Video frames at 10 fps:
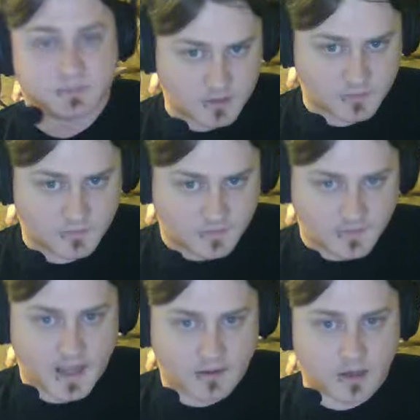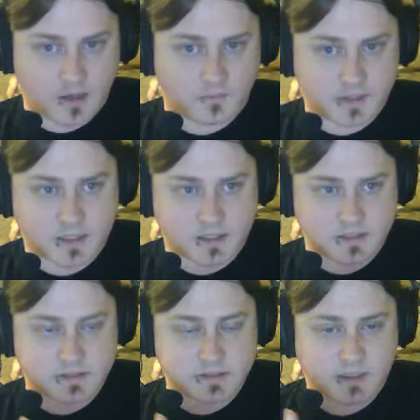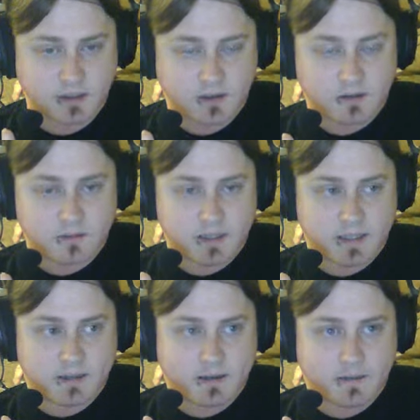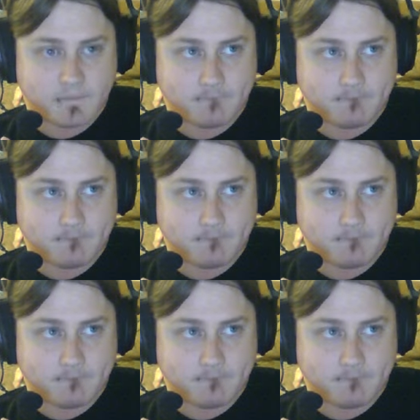better than that route, because, like,